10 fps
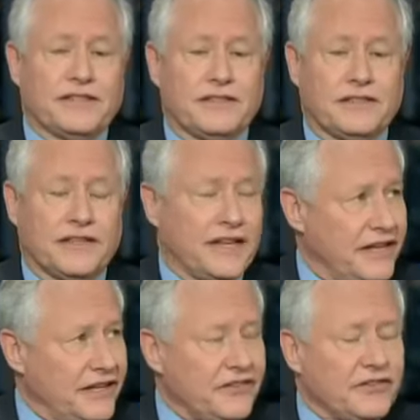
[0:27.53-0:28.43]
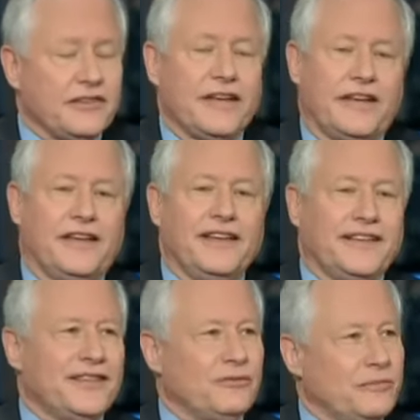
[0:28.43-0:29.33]
it. that's the case. A,
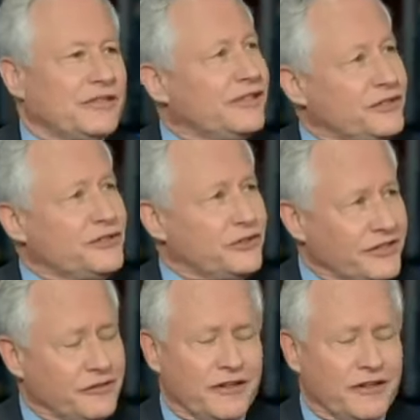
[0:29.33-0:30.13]
I think women can assert their